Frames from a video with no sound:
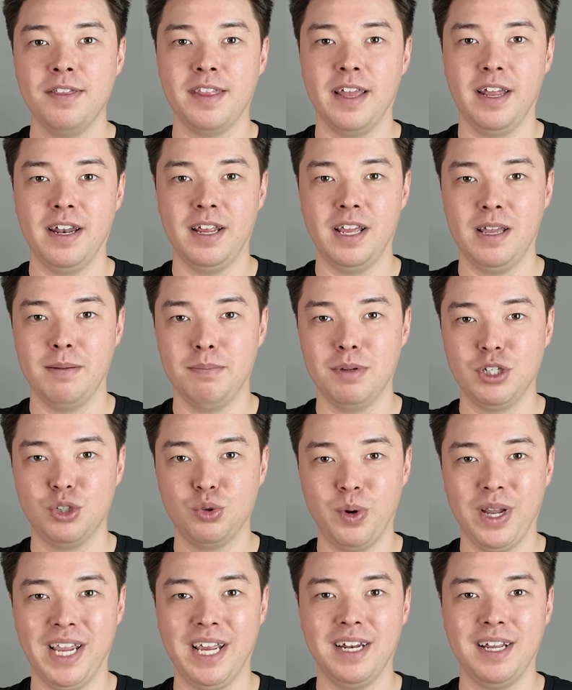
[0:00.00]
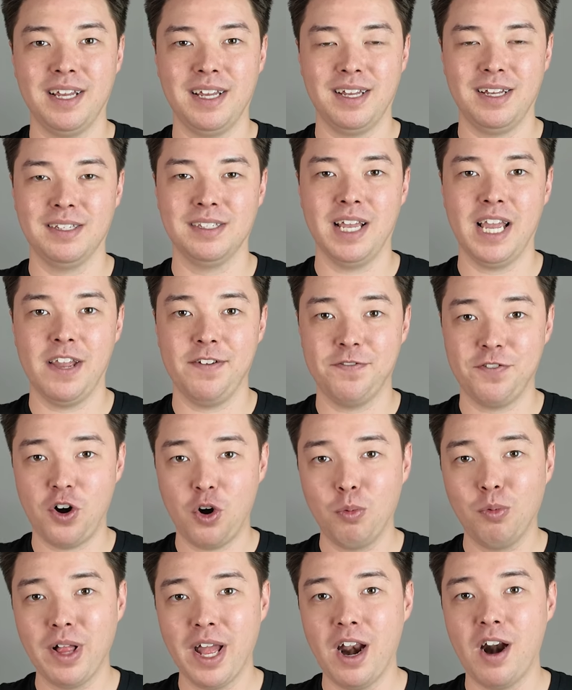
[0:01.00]
then in between is a
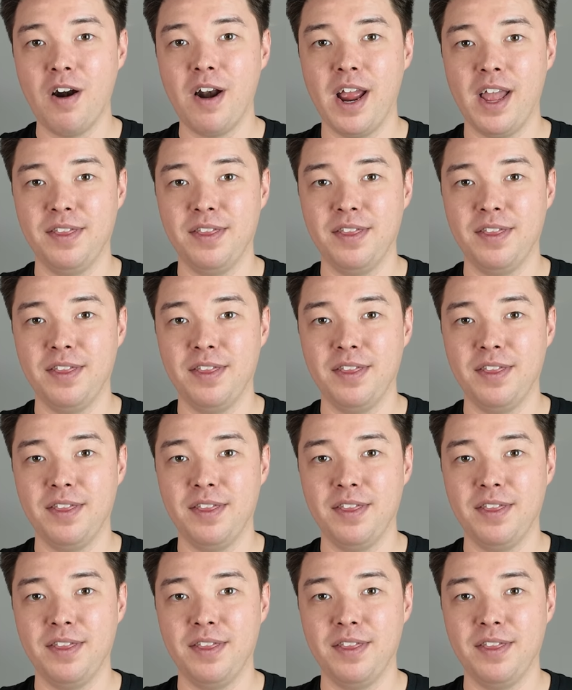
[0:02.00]
foam layer,